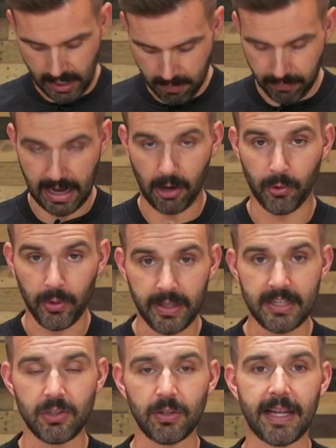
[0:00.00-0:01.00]
but I really
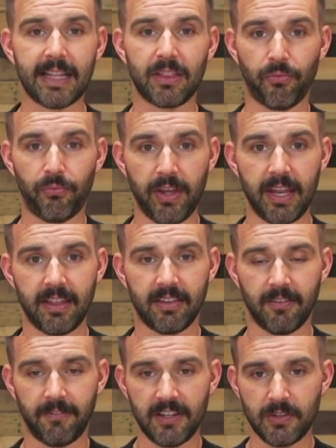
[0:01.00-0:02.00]
do like the fit of this.
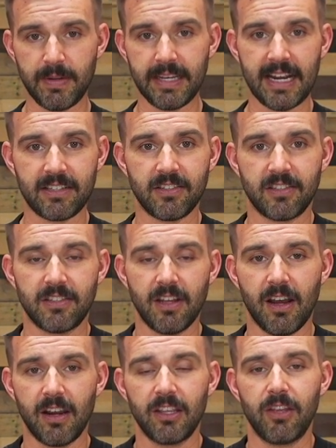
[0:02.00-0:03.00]
It fits me nice and
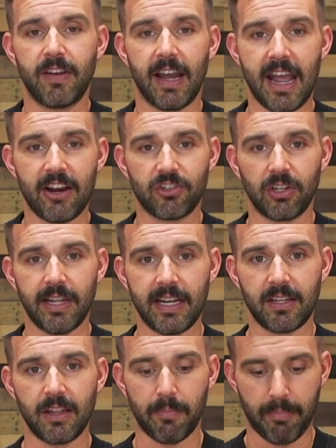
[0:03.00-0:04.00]
snug. You've got extra
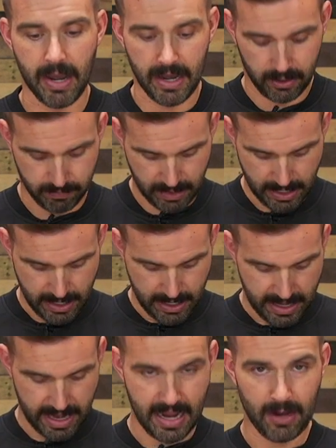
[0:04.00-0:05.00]
length in the bottom.
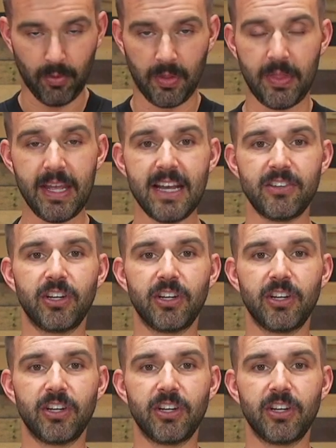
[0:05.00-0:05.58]
And with this,